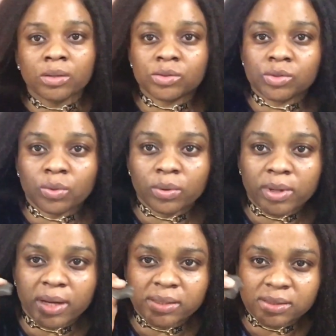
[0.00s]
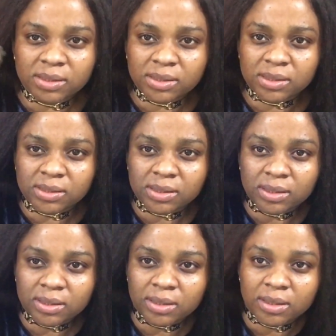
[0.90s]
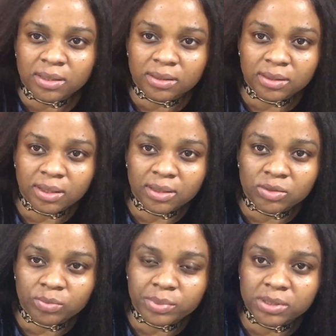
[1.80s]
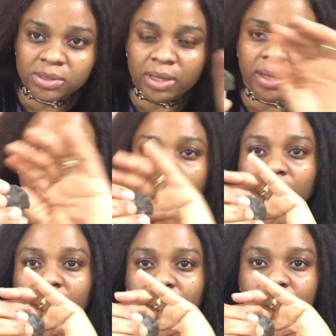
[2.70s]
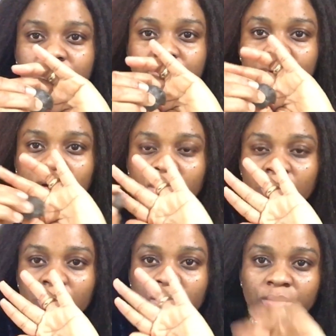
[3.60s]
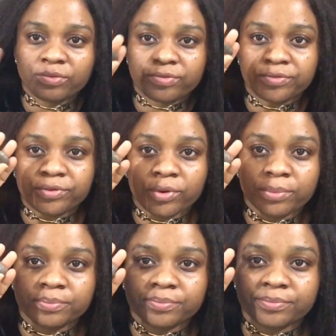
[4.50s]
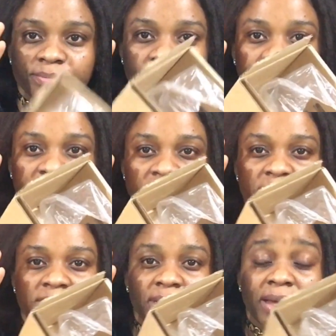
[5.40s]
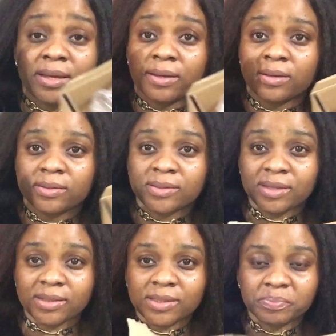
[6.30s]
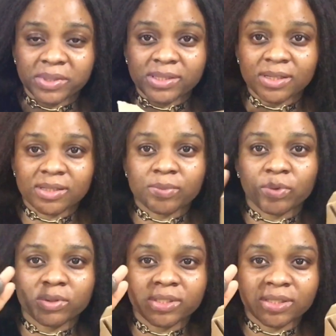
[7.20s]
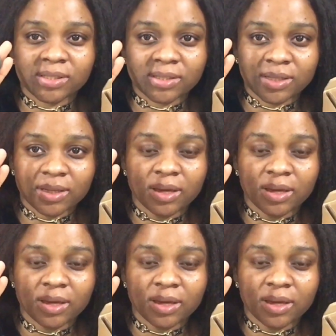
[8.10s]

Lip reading: So guys, this is the little piece I have from this, like 6 pieces, but this is the